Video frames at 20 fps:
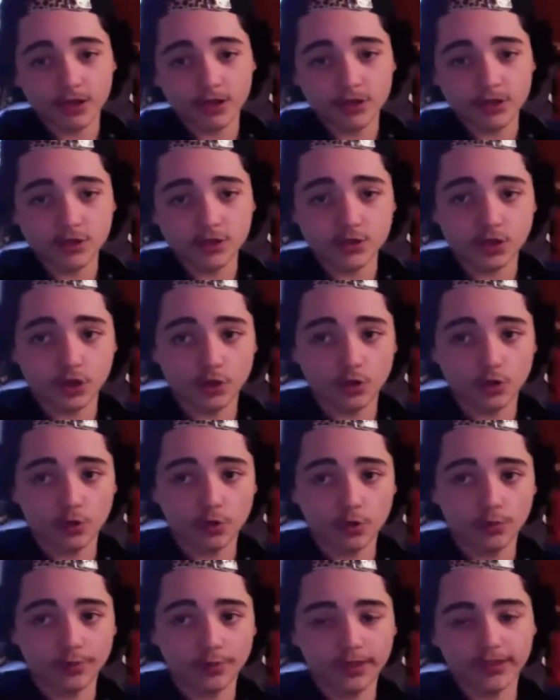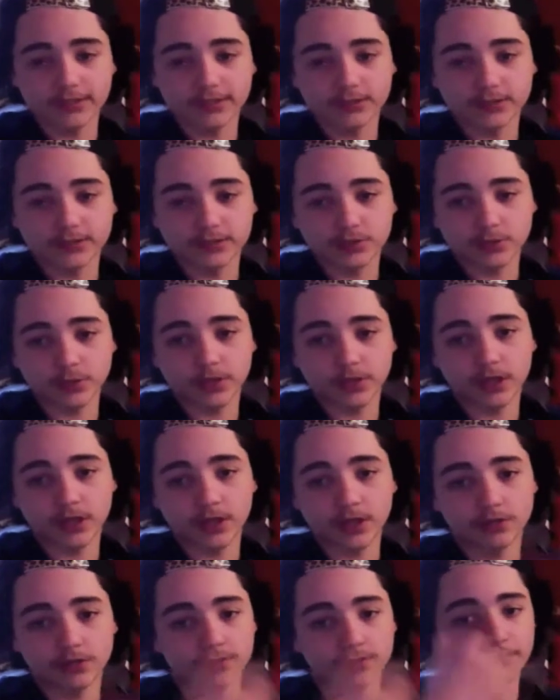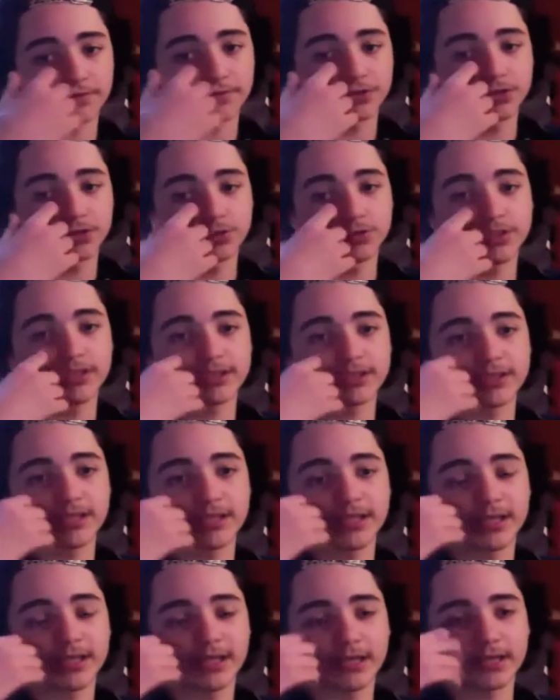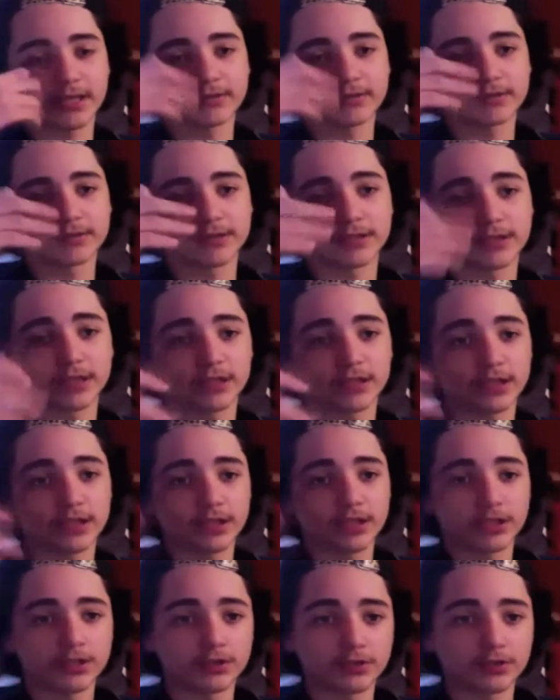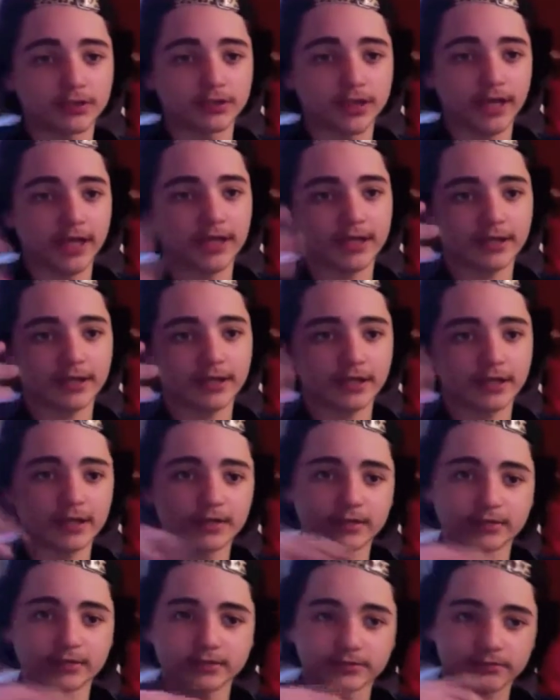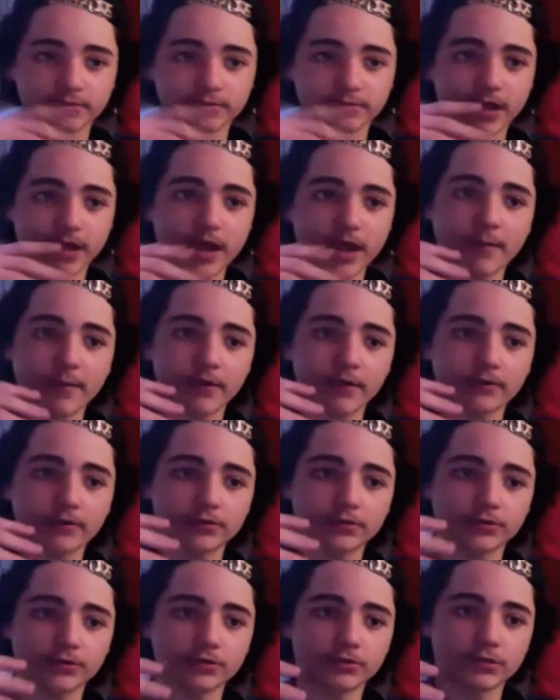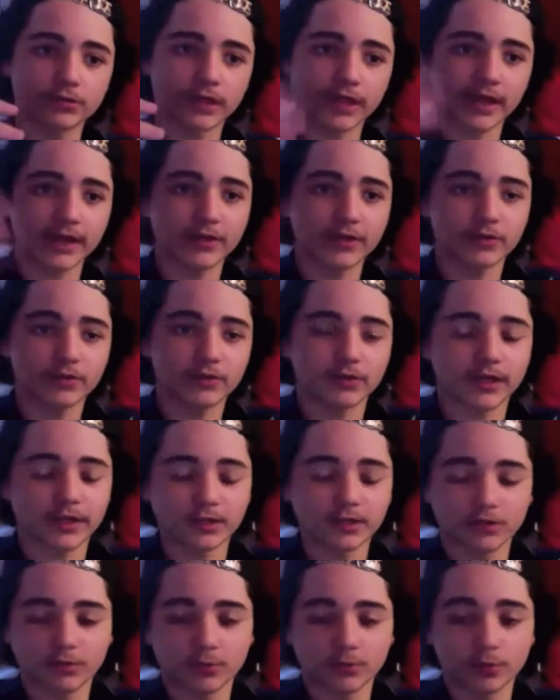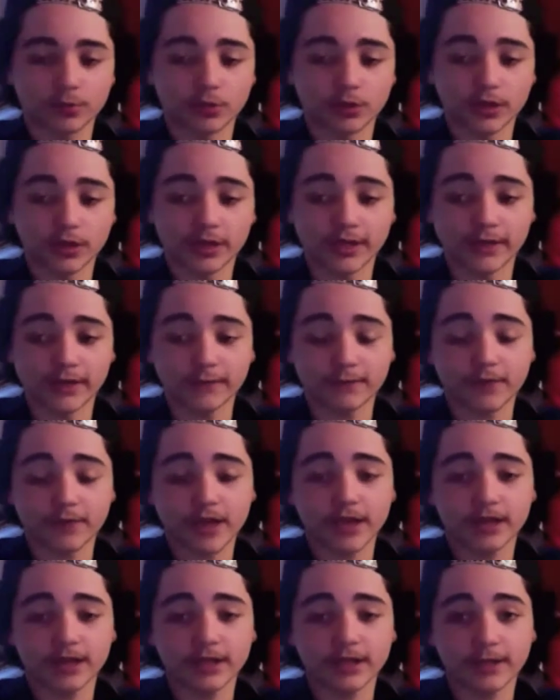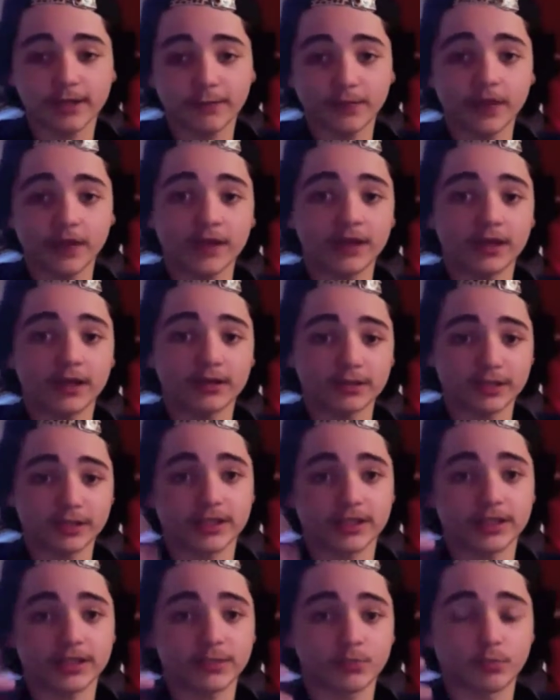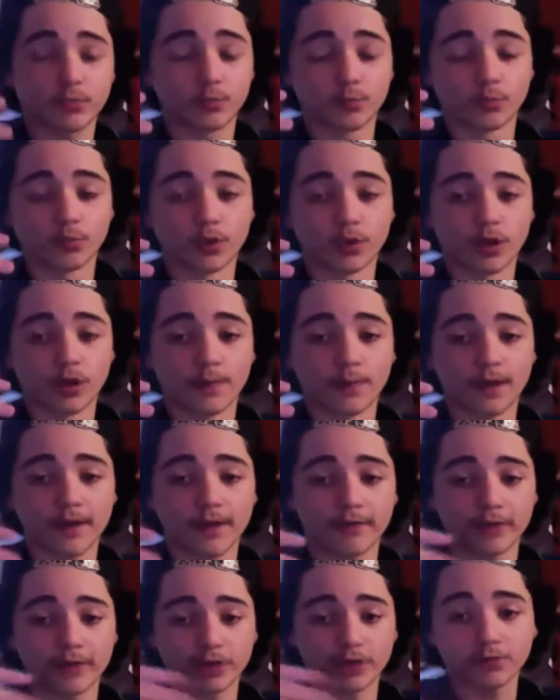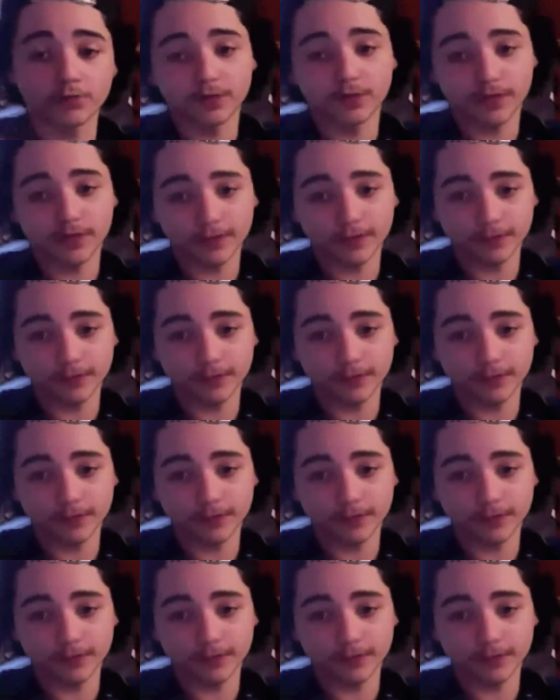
So because it was twenty dollars every two weeks, and then I was like, you know what, Dad, how about you know like I don't like it no more and then finally I find out that they um have a new plan